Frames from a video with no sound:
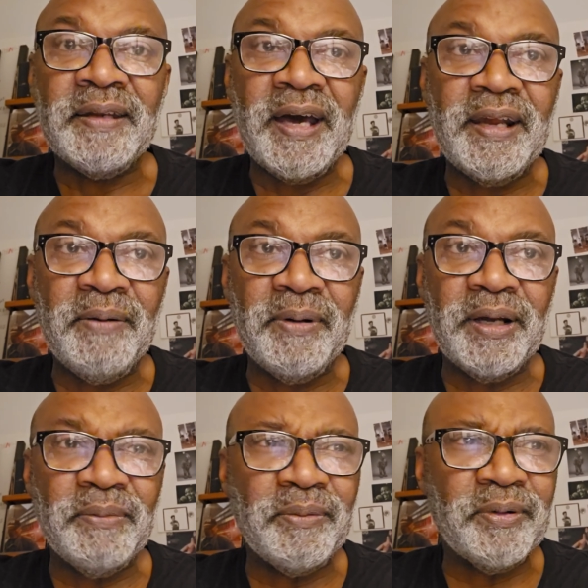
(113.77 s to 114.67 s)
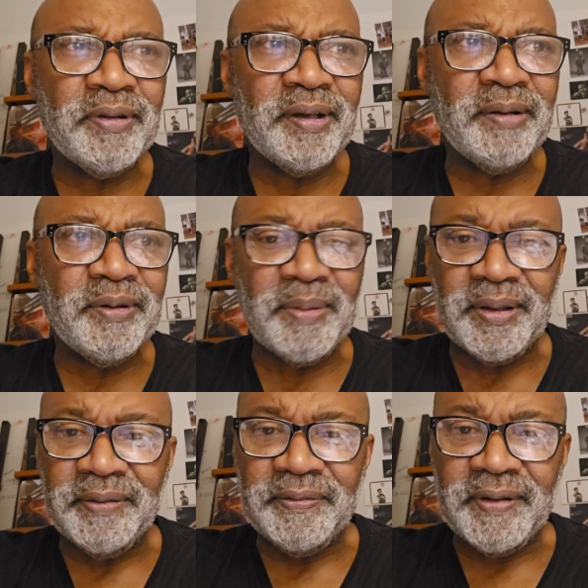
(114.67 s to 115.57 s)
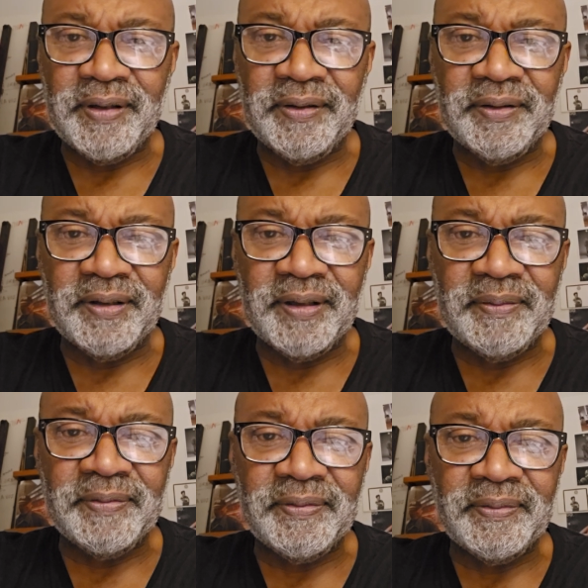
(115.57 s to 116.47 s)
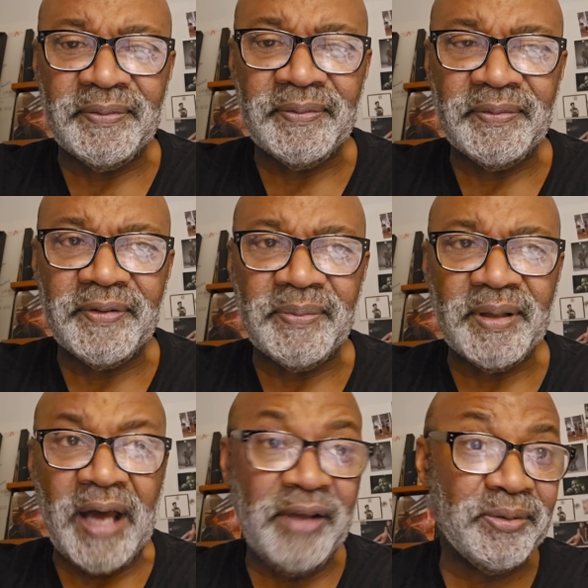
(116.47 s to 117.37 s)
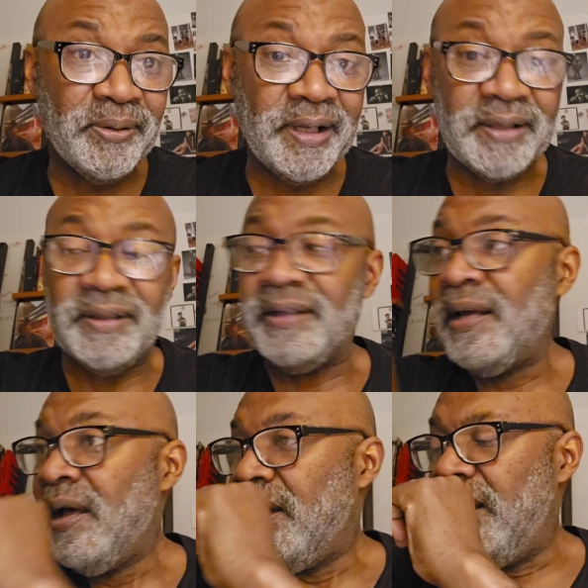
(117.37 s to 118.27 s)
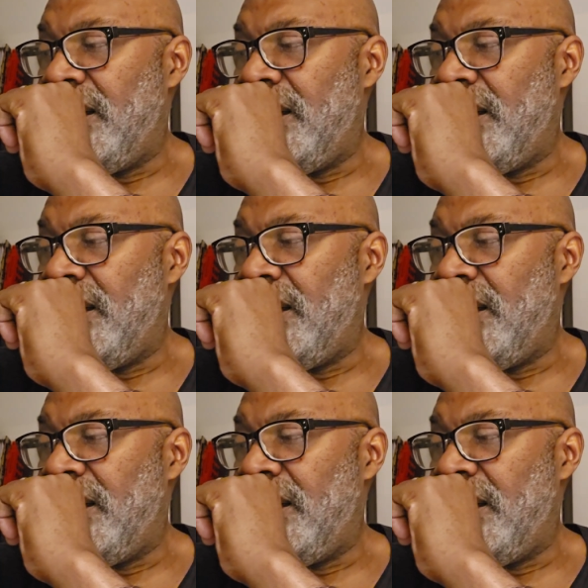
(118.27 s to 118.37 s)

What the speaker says: The night I went with one of my good friends from high school, actually,